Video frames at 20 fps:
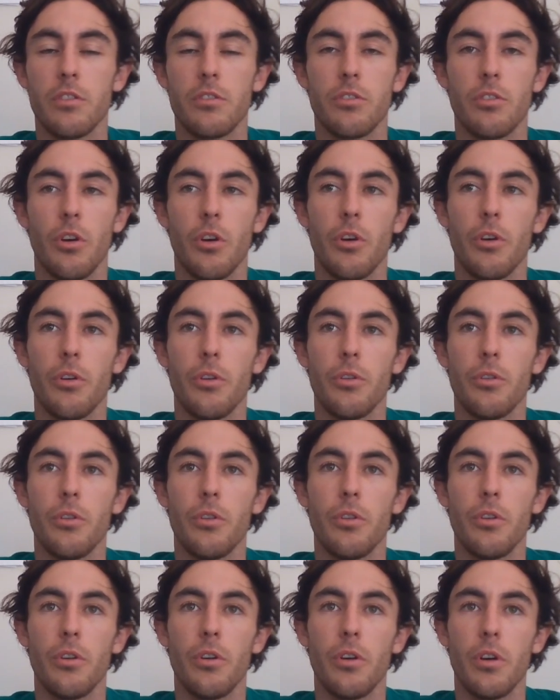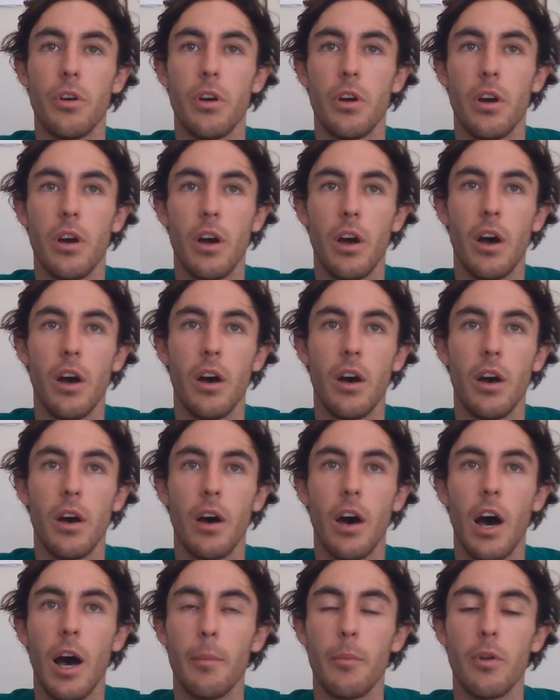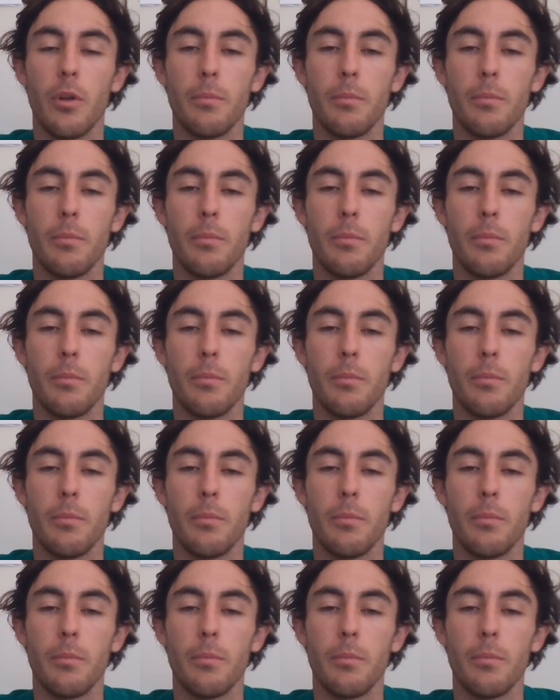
So I'm going